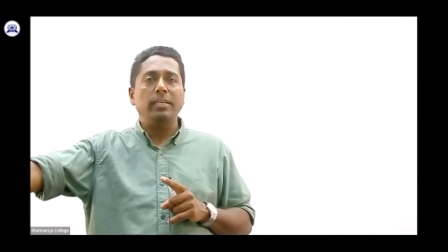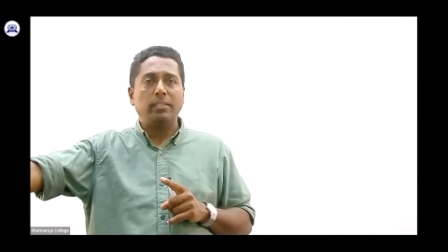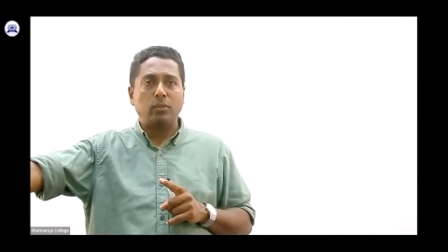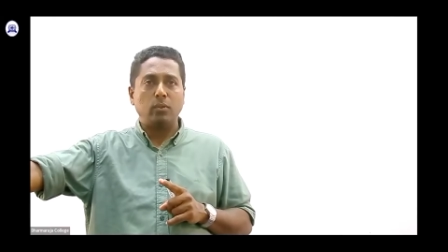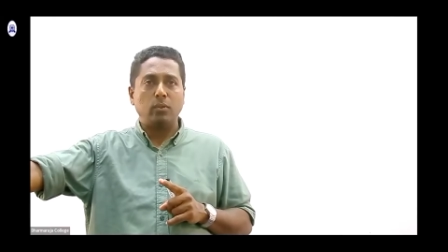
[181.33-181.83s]
the
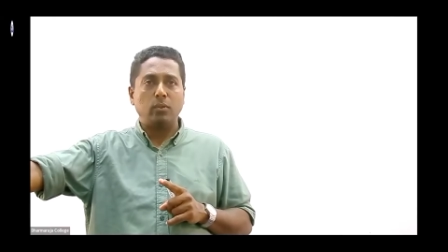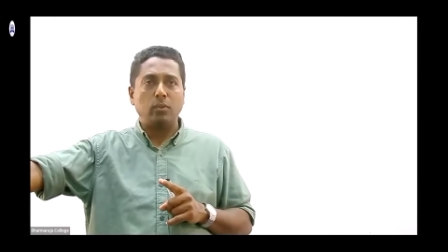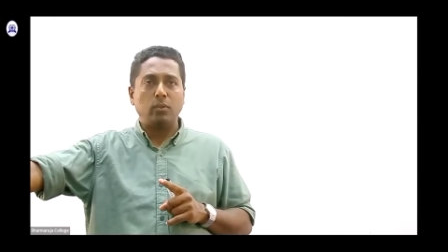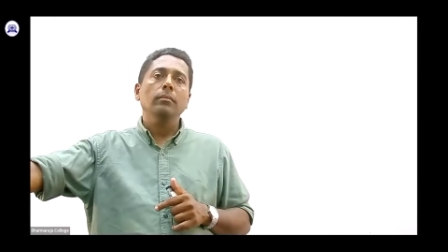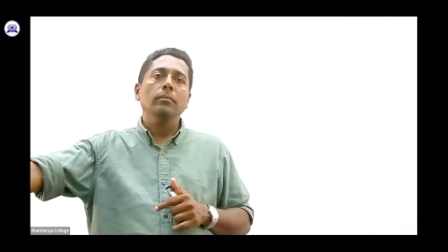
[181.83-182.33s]
school.
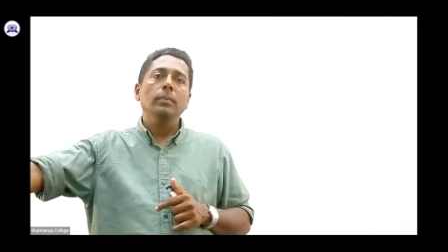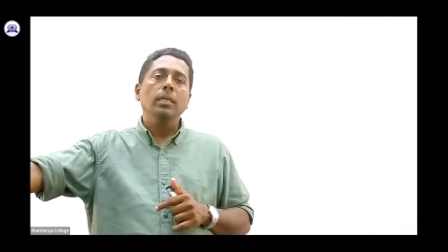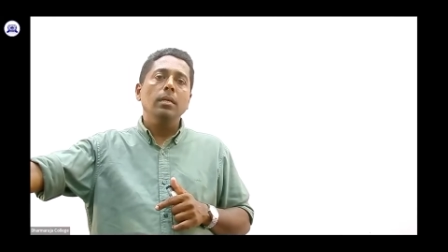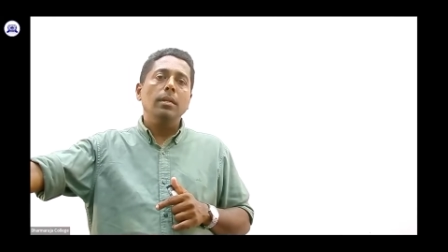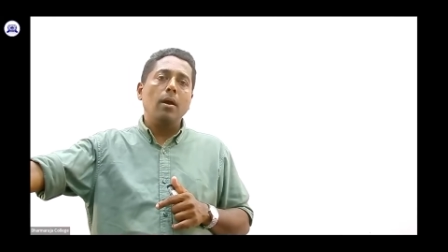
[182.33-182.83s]

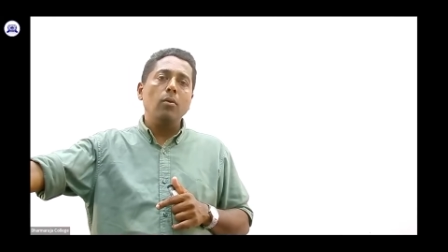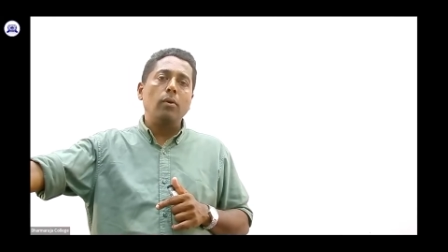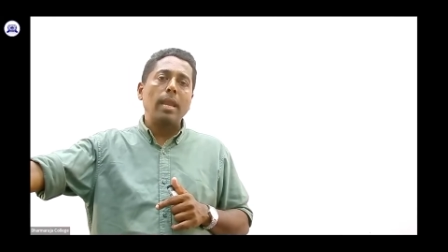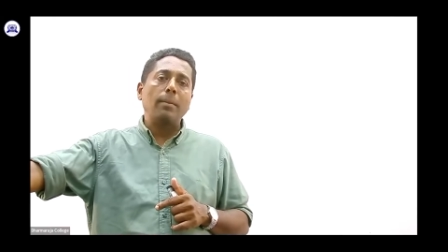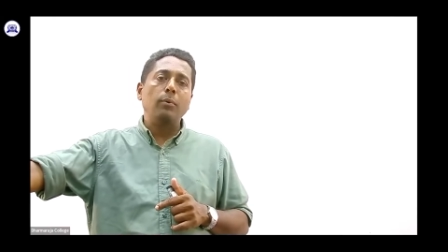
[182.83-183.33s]
Now look
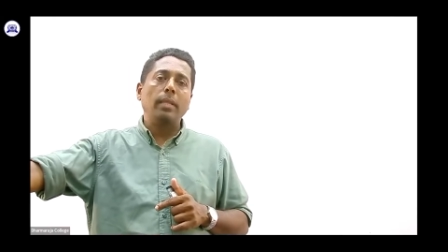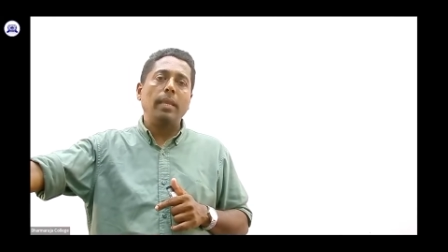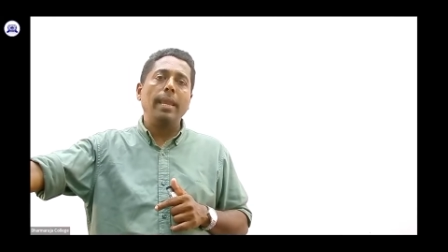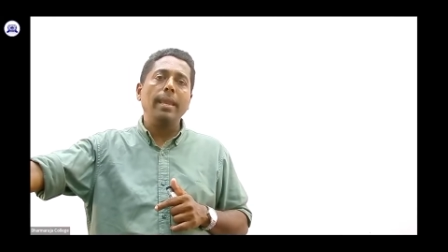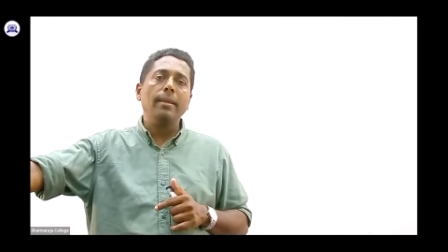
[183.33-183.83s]
at
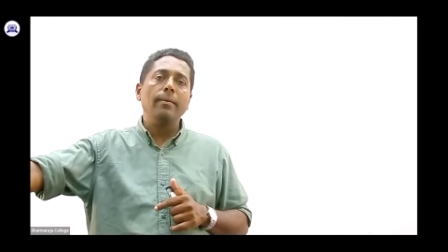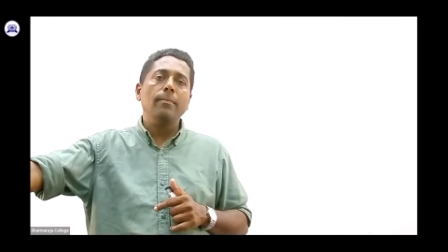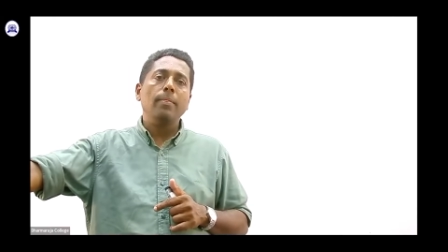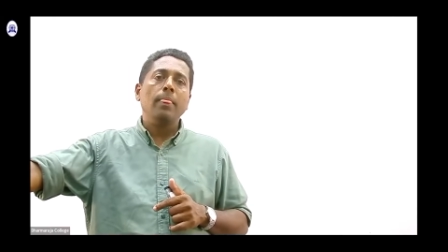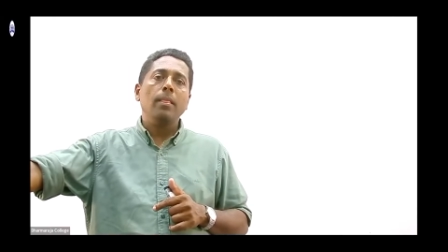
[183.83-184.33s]
there.
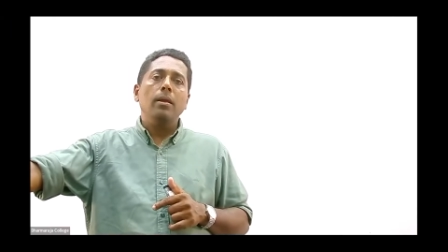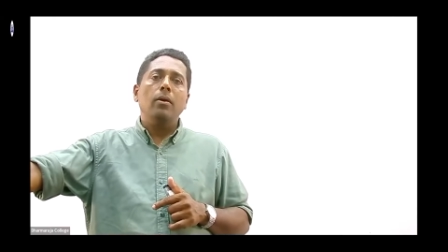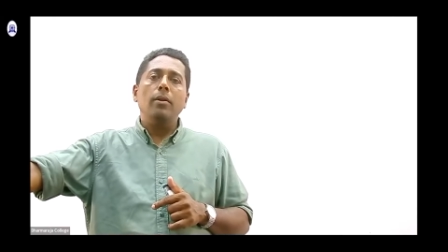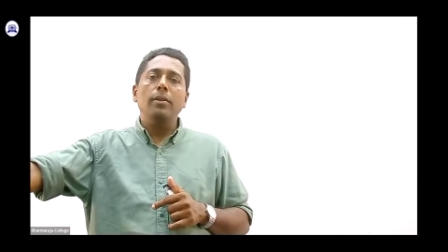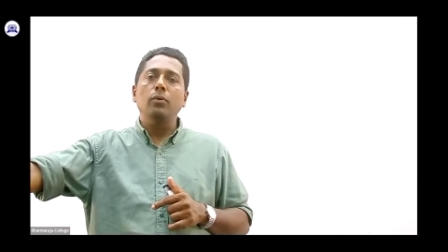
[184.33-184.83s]

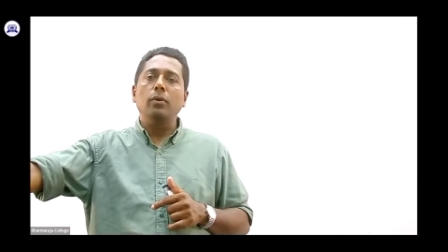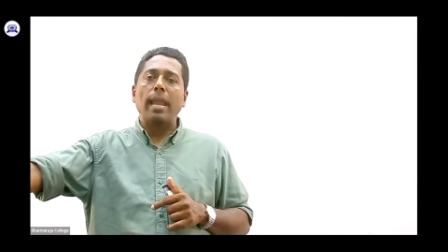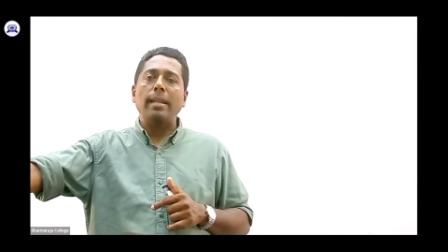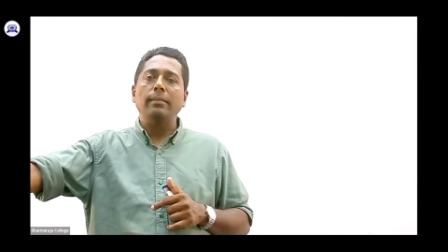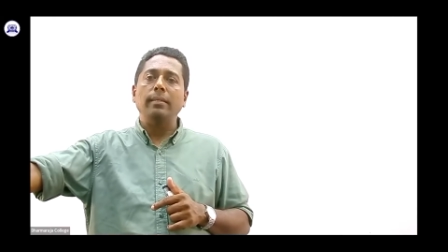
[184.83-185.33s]
You
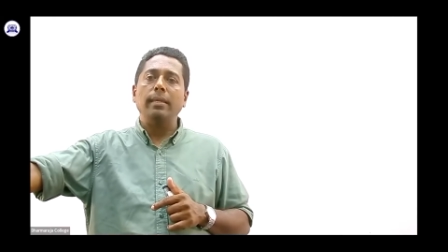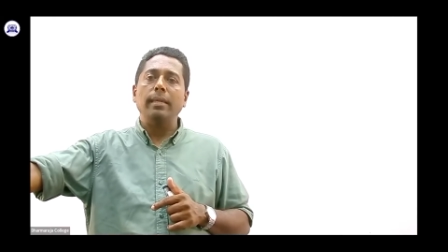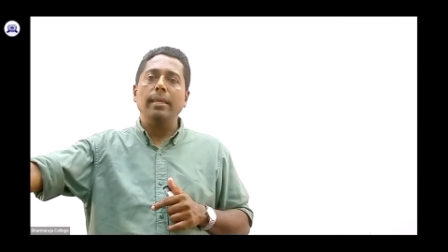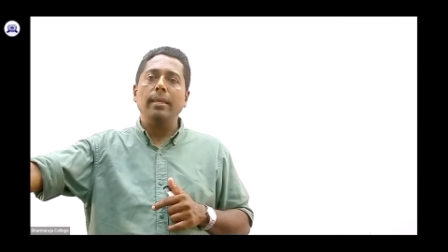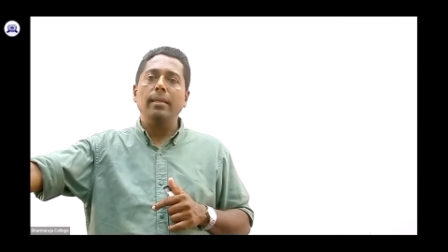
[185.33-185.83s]
can
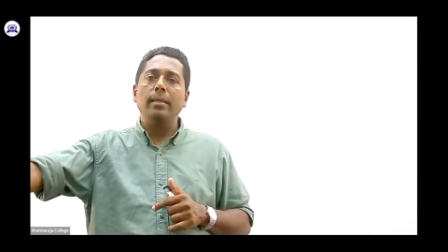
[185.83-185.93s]
see